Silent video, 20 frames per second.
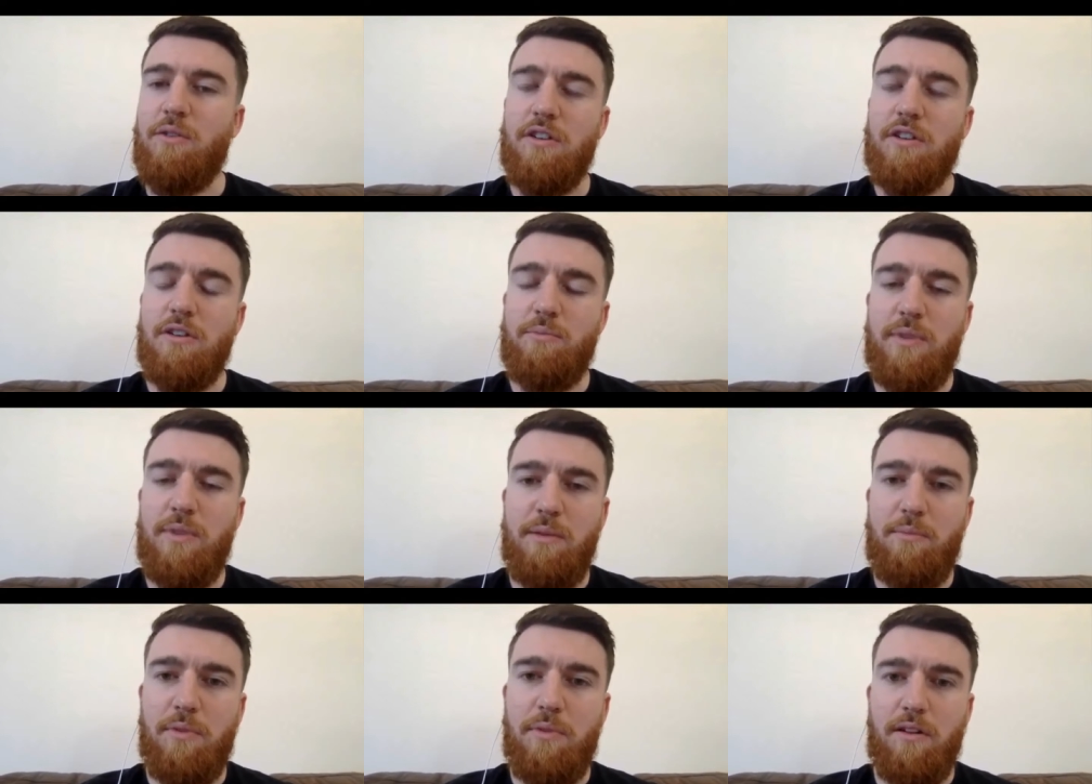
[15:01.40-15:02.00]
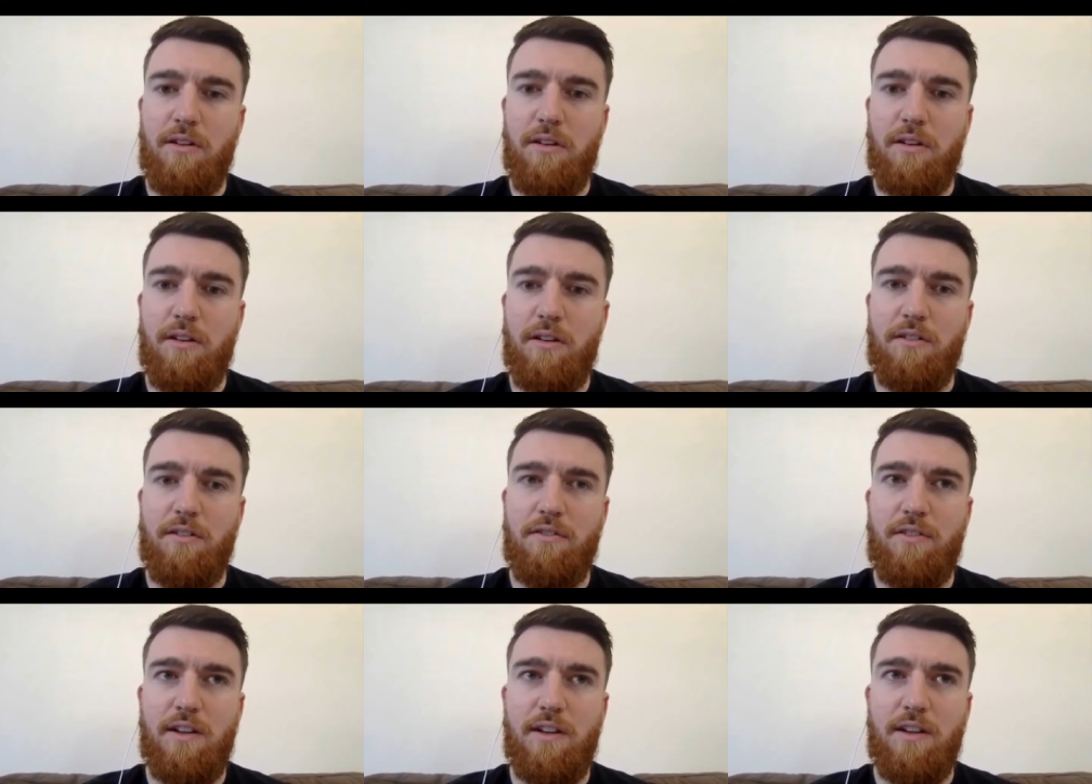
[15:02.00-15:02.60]
other people
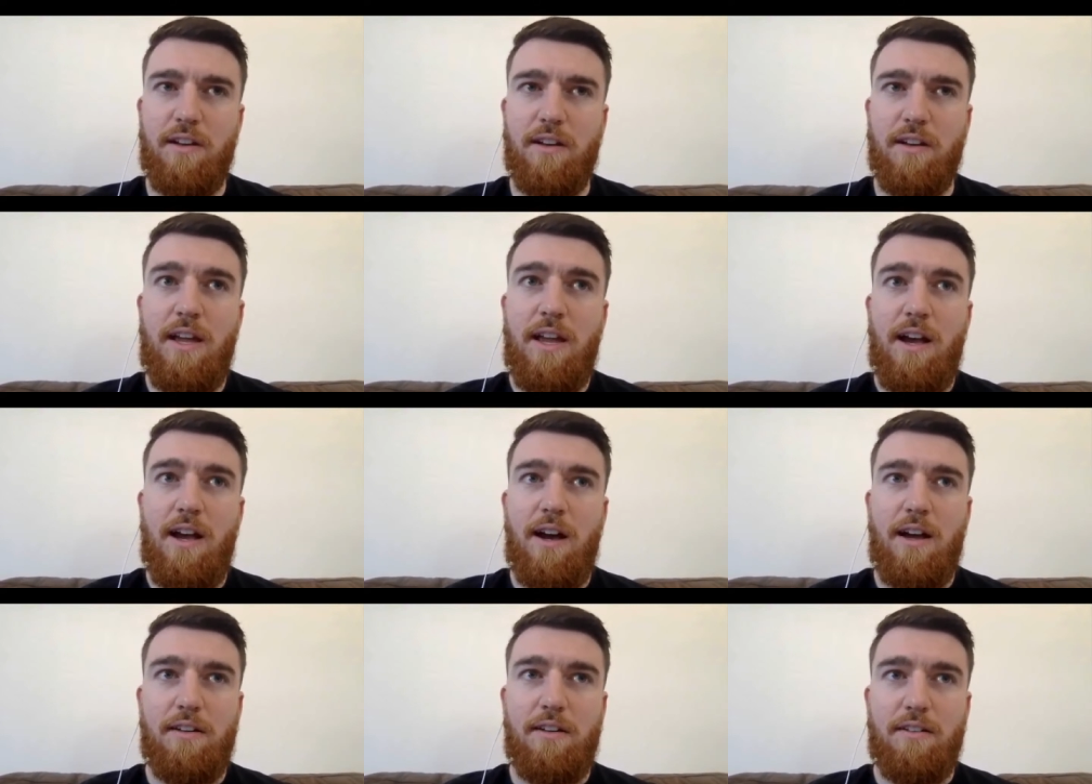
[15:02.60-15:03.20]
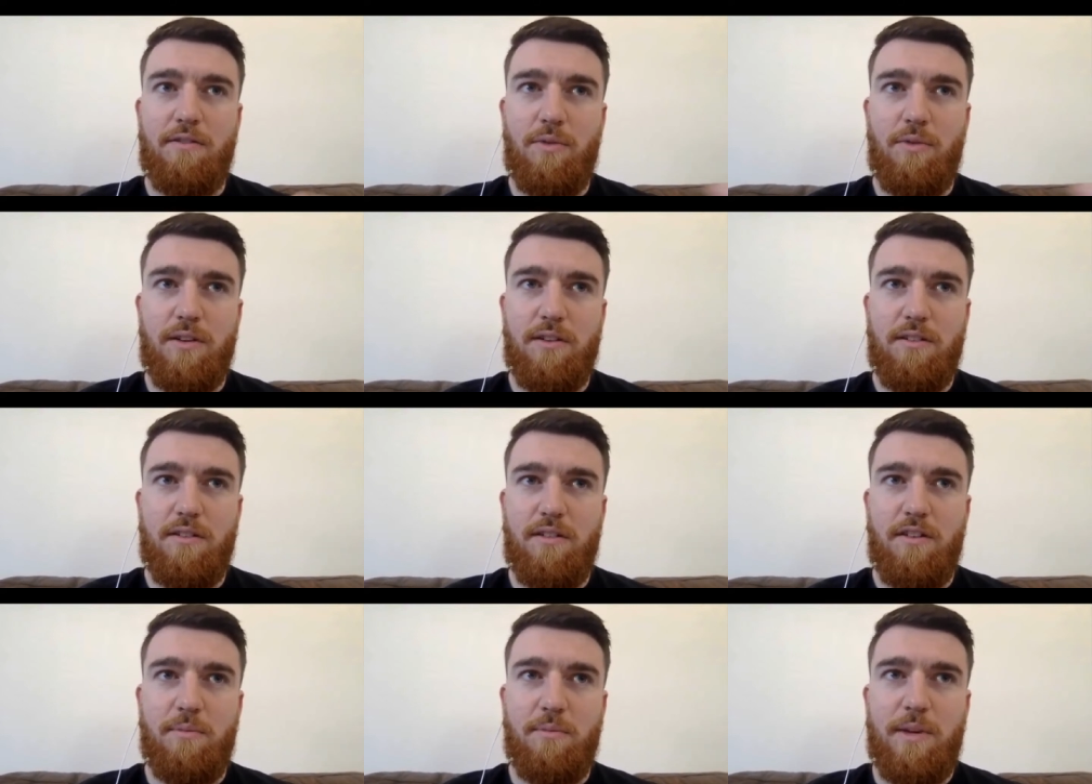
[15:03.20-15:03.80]
are feeling and what
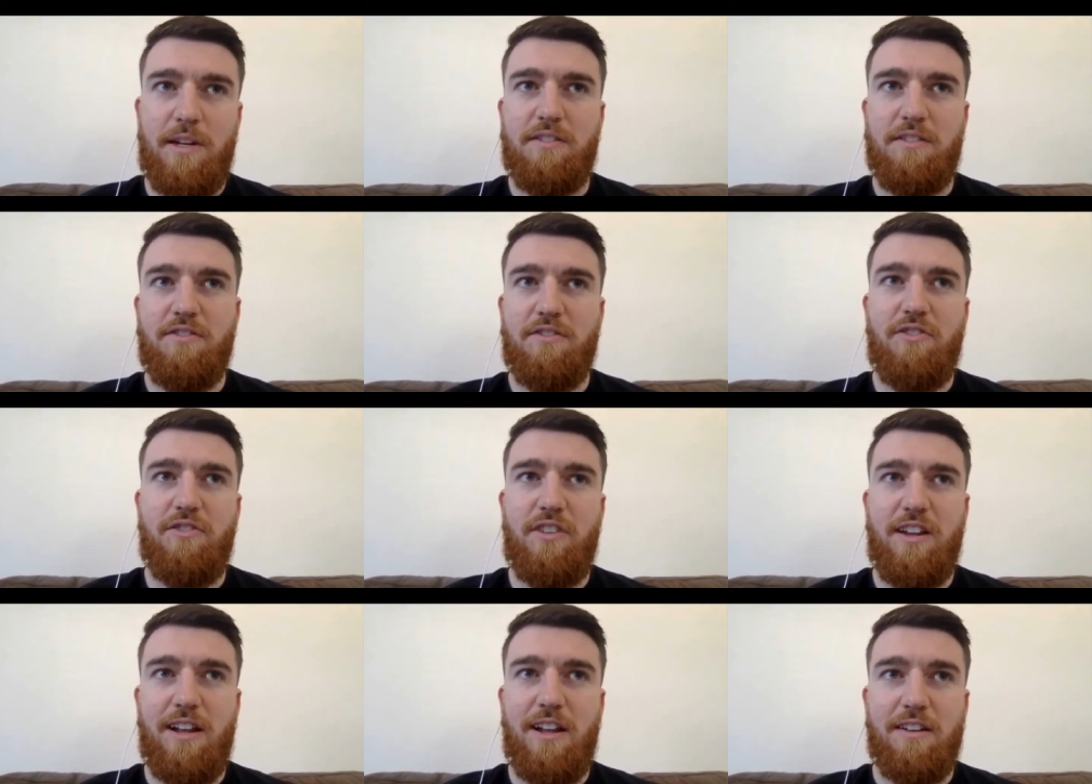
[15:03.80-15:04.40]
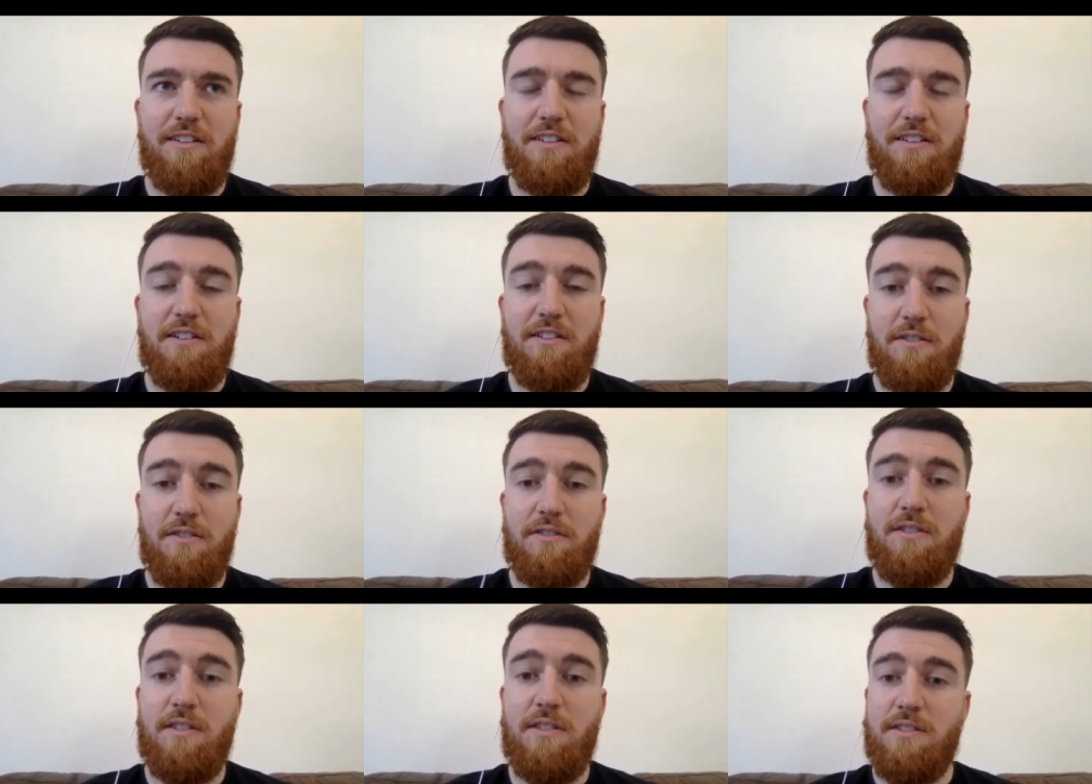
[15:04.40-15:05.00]
augmented reality
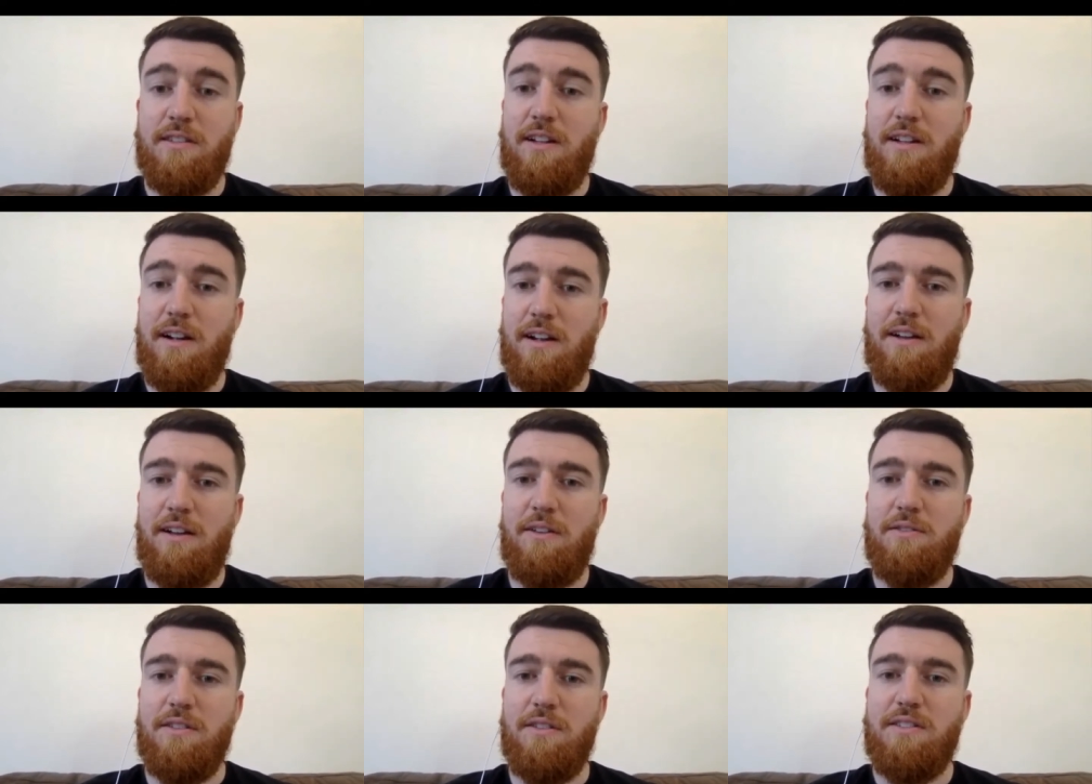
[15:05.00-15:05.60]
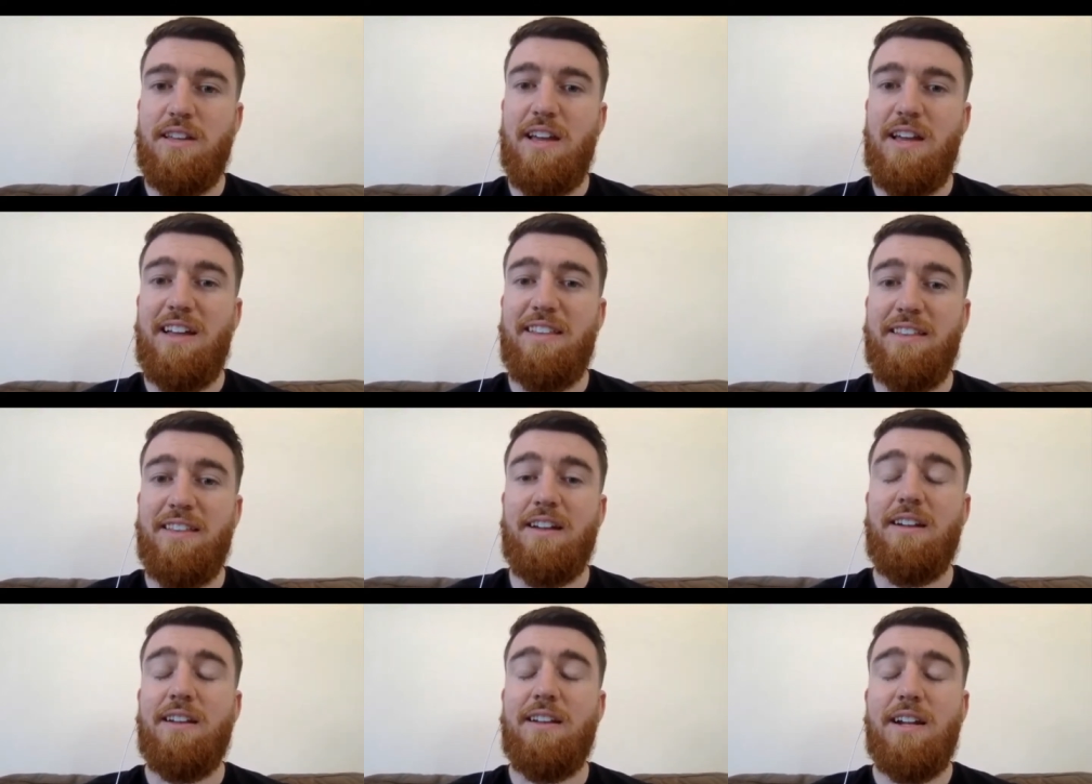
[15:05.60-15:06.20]
does is it allows us
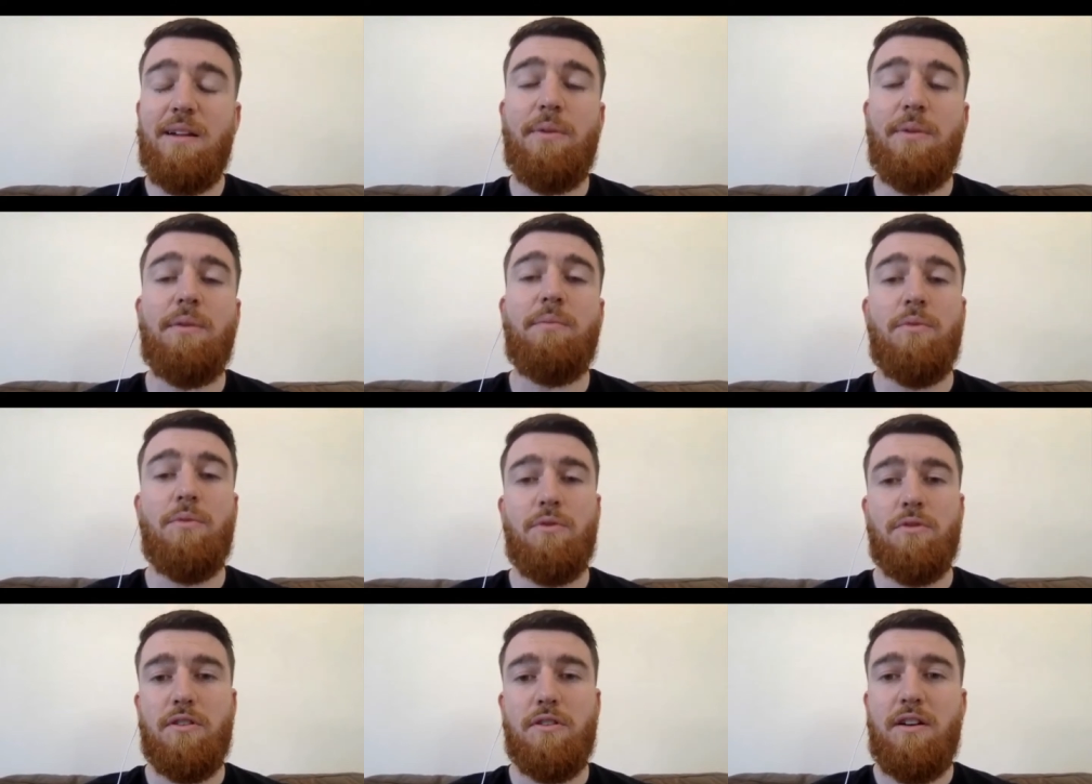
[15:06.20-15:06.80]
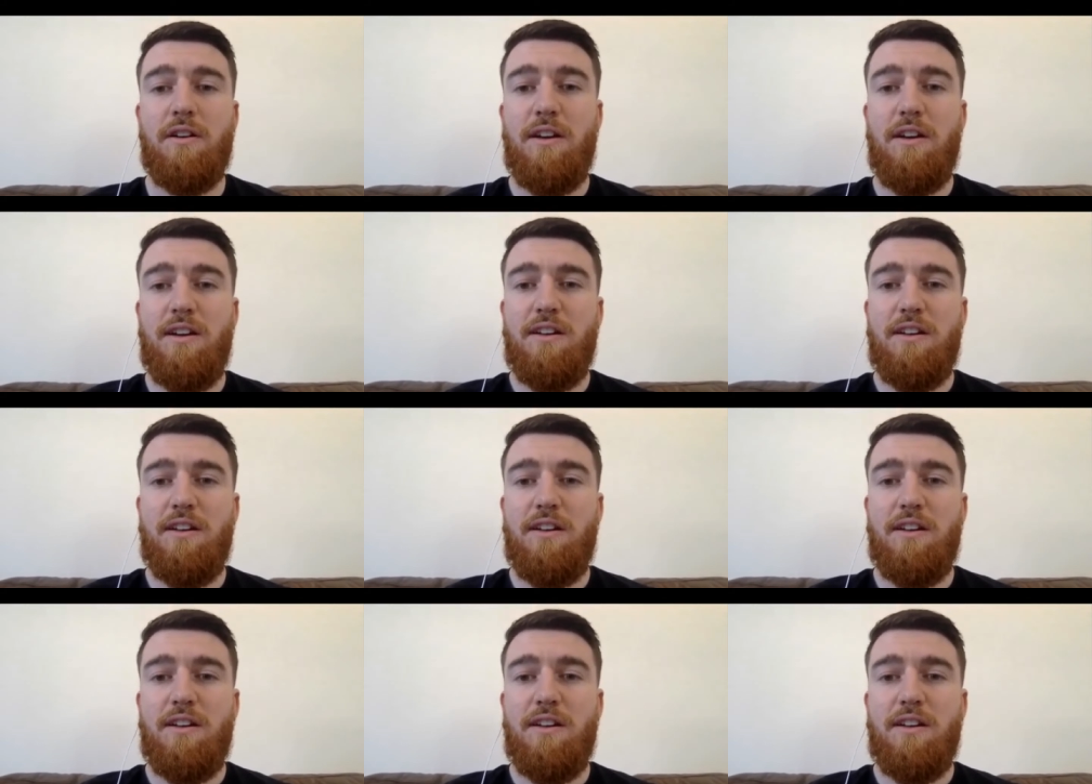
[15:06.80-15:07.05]
that little bit more